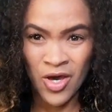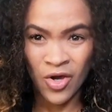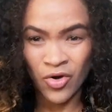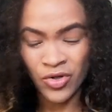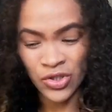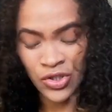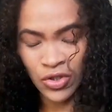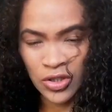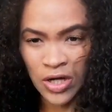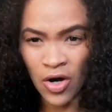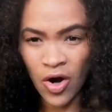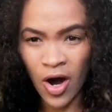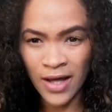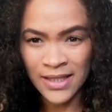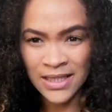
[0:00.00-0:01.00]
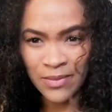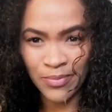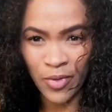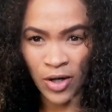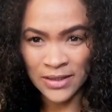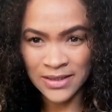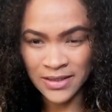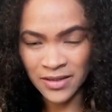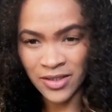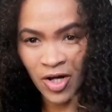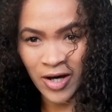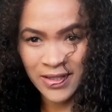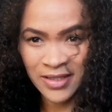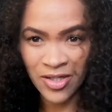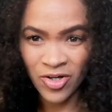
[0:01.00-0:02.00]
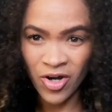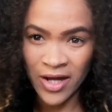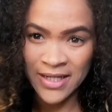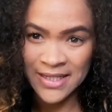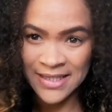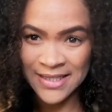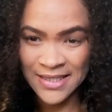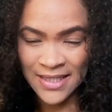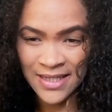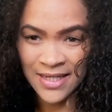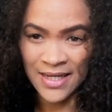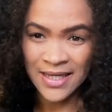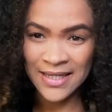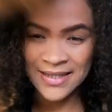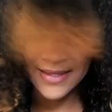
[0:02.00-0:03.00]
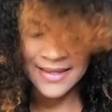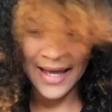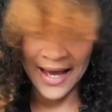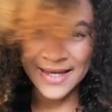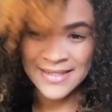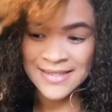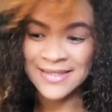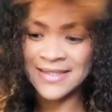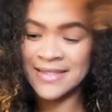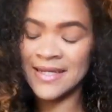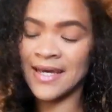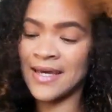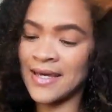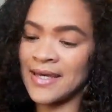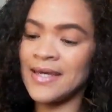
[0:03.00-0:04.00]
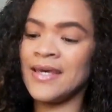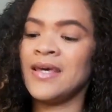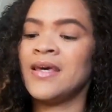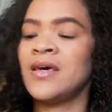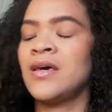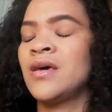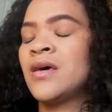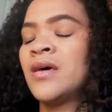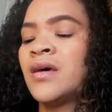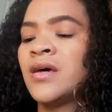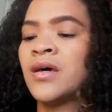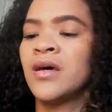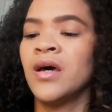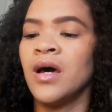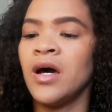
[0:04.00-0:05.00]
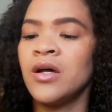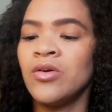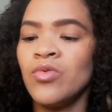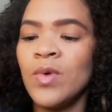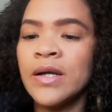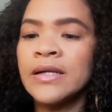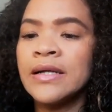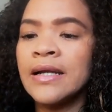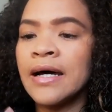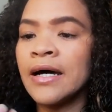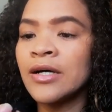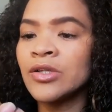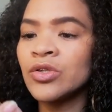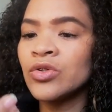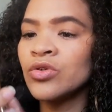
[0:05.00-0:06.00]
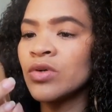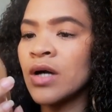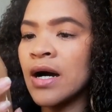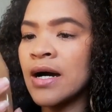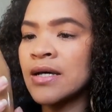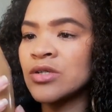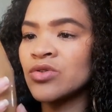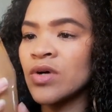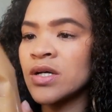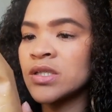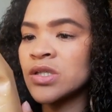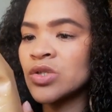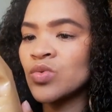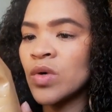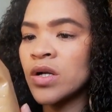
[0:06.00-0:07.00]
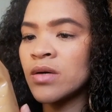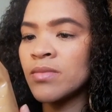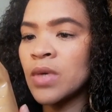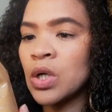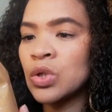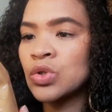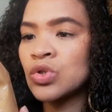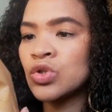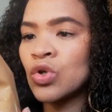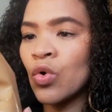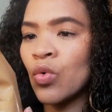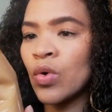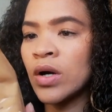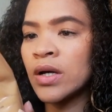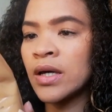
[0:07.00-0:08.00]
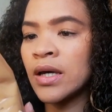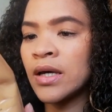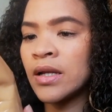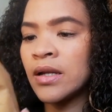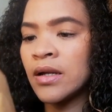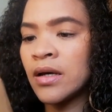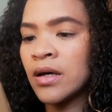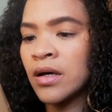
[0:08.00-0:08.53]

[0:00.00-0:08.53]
because you know, on the bottle, on the conditioner, it does say, I don't want to lie to you guys, no, I just want to make sure again.